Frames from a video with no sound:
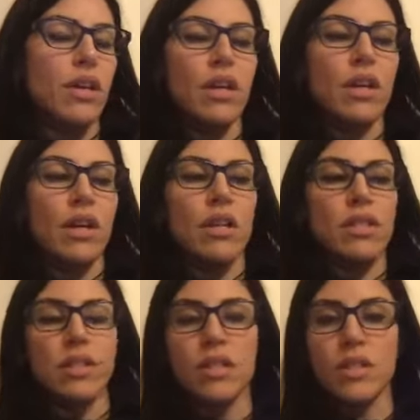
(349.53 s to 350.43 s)
And
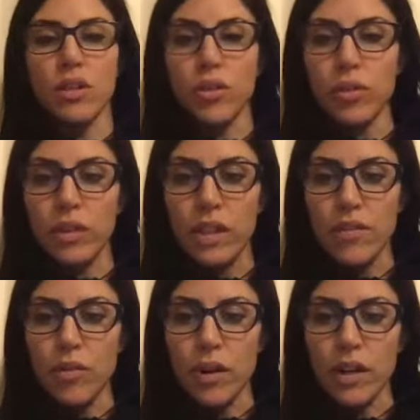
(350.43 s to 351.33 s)
it's this little
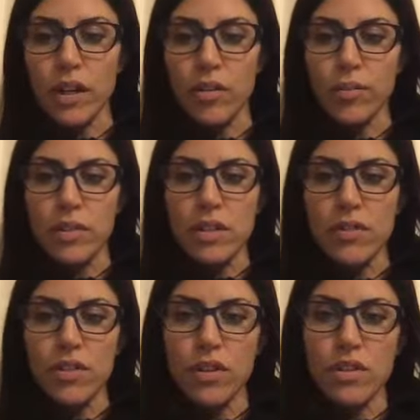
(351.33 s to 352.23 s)
leaf one here. Let's see
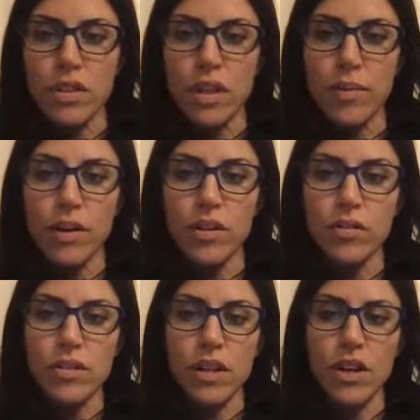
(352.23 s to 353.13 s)
if you can see that better.
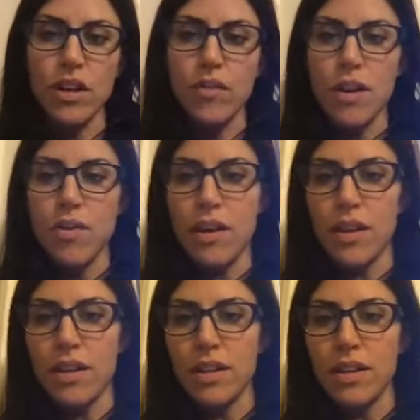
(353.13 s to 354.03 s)
Sorry, far
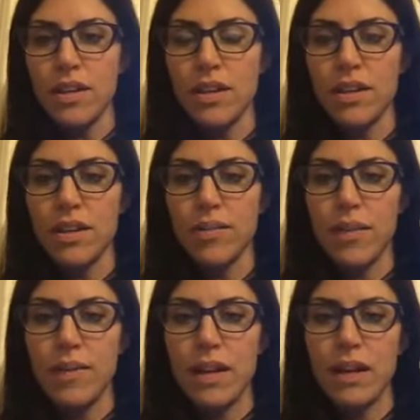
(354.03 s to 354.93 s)
away.
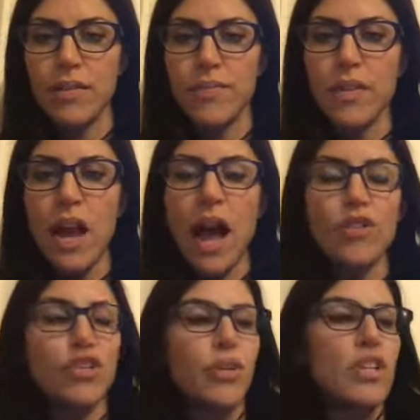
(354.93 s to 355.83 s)
Maybe not. I'll
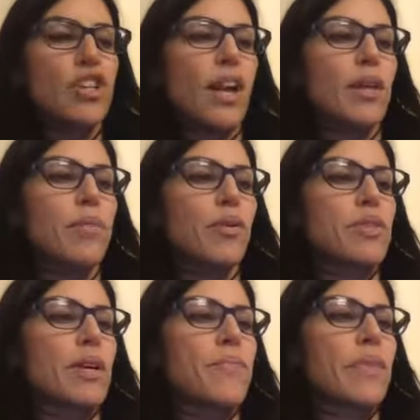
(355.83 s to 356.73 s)
screenshot it and post
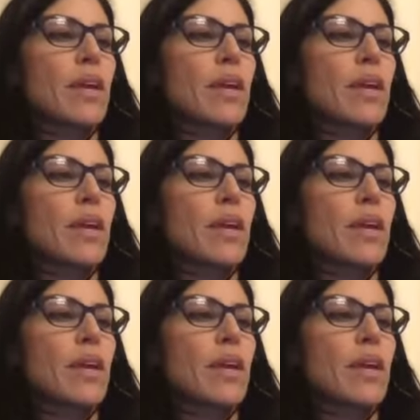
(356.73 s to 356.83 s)
it.